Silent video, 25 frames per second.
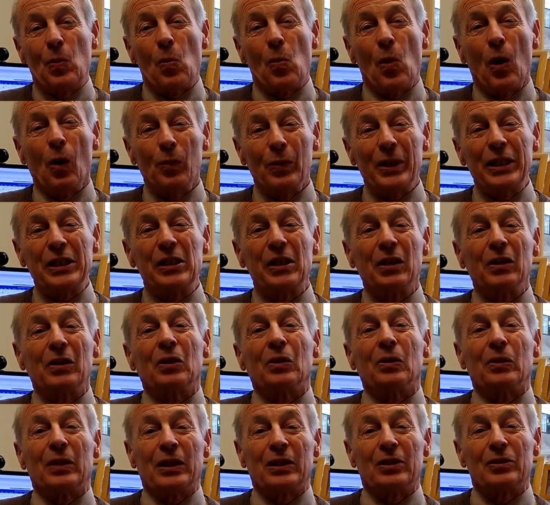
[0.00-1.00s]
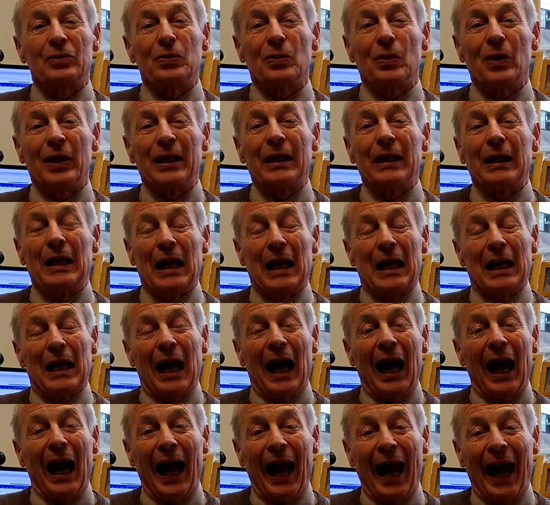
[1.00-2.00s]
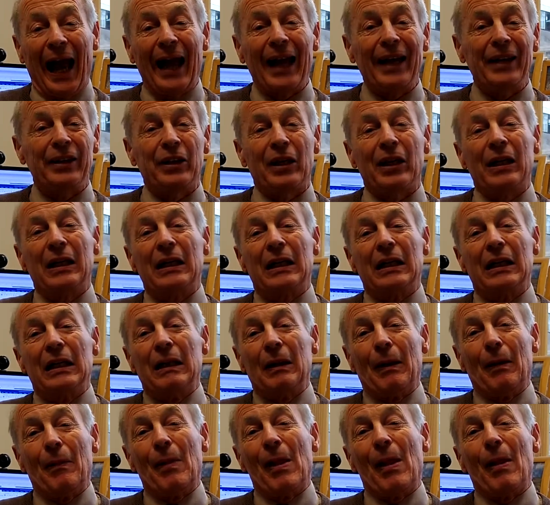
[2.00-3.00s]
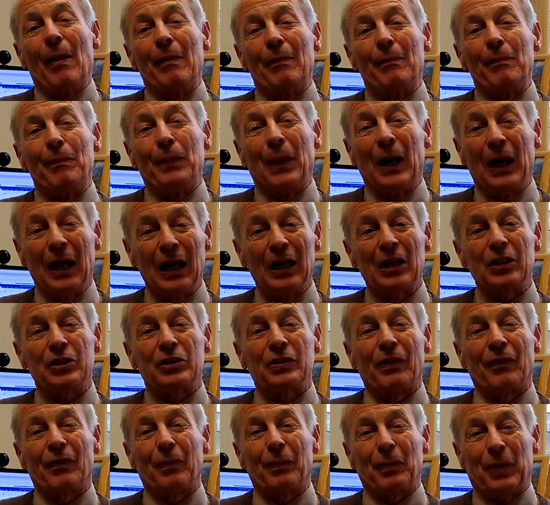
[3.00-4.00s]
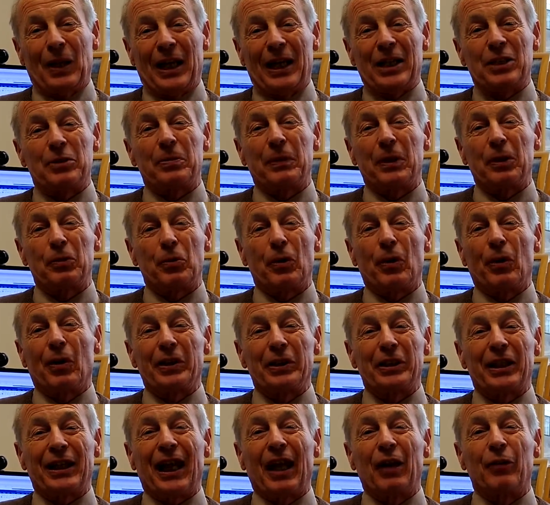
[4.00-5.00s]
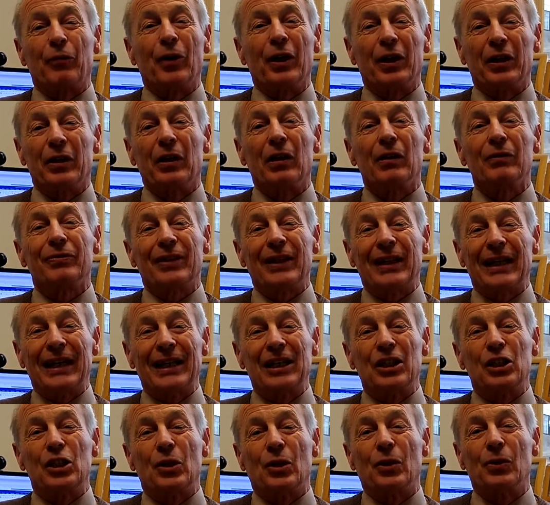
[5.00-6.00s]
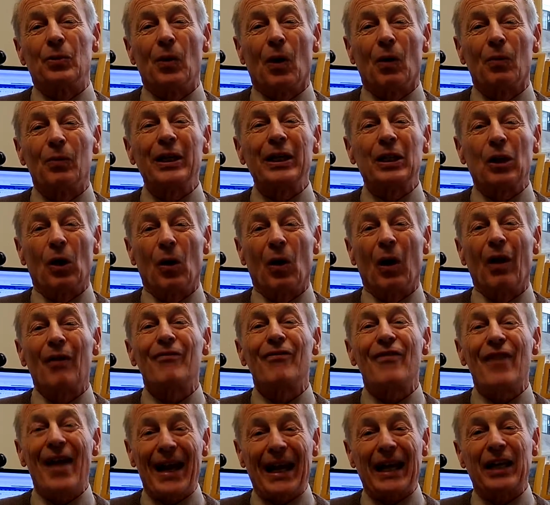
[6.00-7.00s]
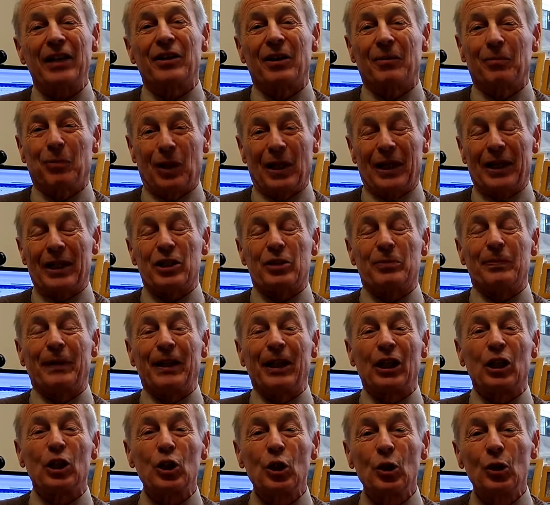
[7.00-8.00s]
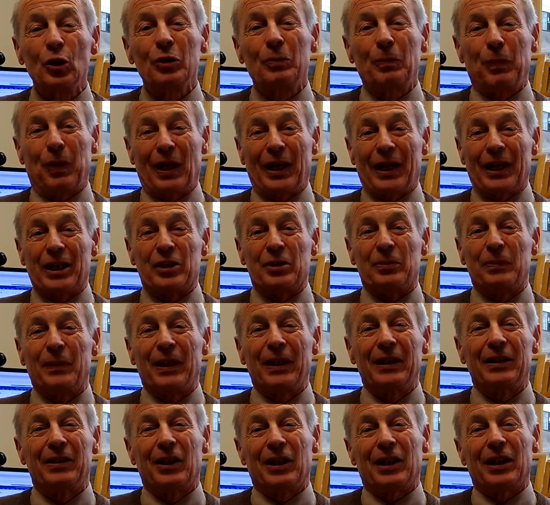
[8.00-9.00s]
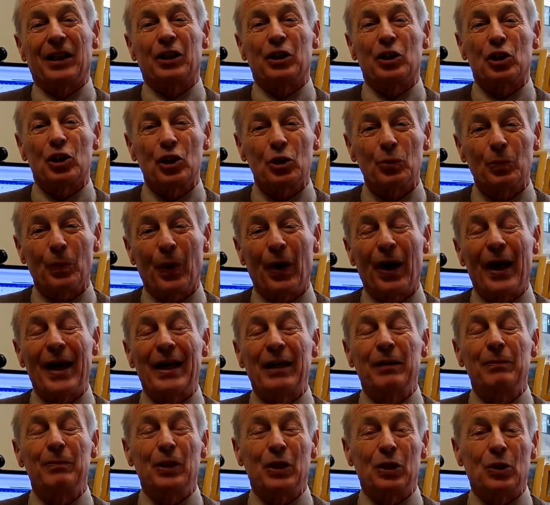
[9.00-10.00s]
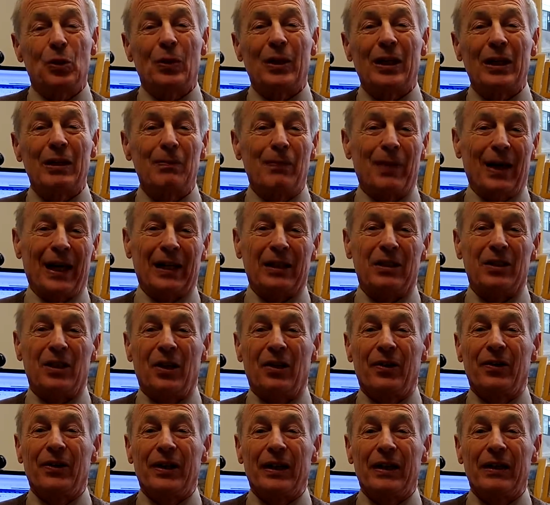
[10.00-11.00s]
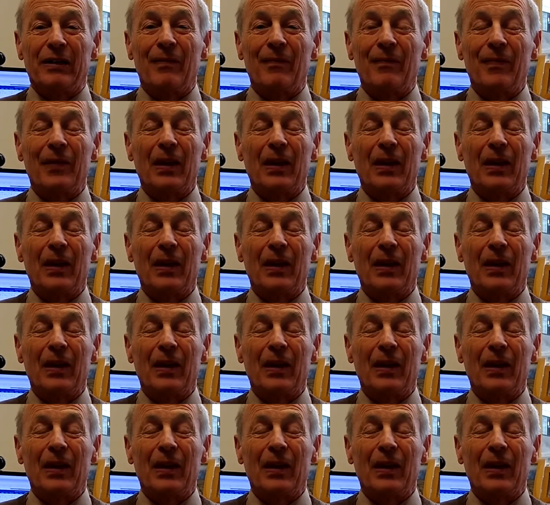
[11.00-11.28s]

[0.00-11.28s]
What we do is we add parts of the plasmids we want to get rid of into what we call a vector plasmid, a good plasmid that can spread between bacteria.